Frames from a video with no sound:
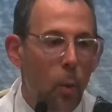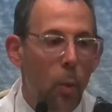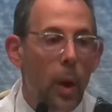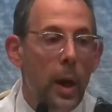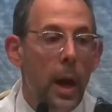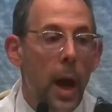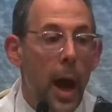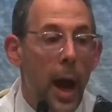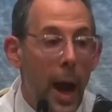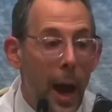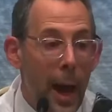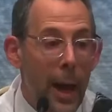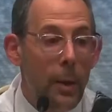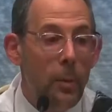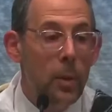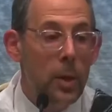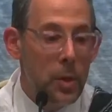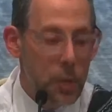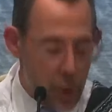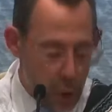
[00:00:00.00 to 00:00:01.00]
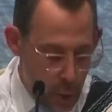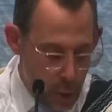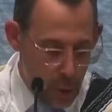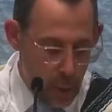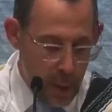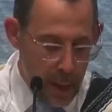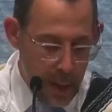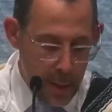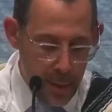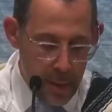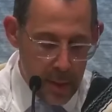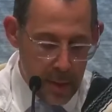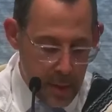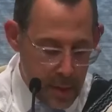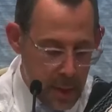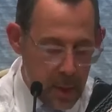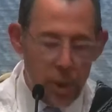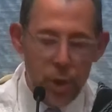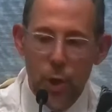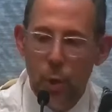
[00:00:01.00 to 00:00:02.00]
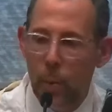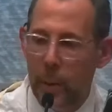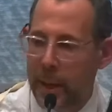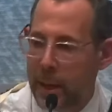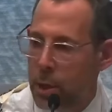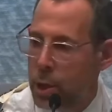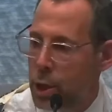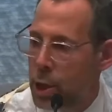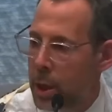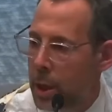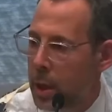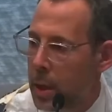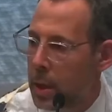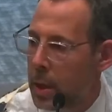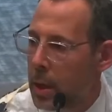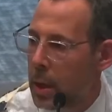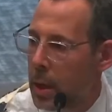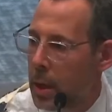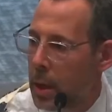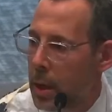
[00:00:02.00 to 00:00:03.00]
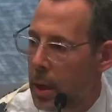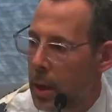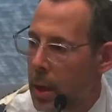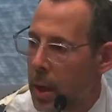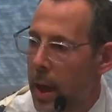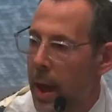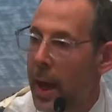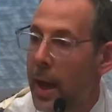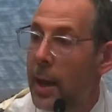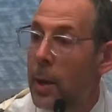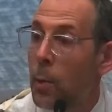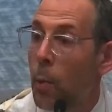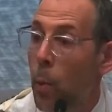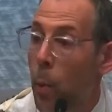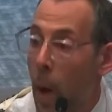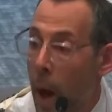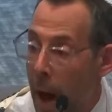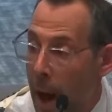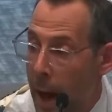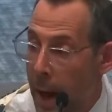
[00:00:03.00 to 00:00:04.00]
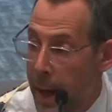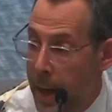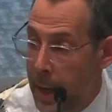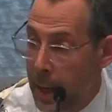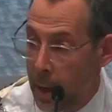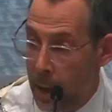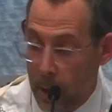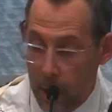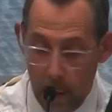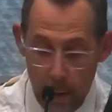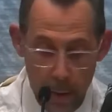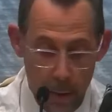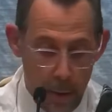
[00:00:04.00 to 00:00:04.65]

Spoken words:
What I would do in this situation and why.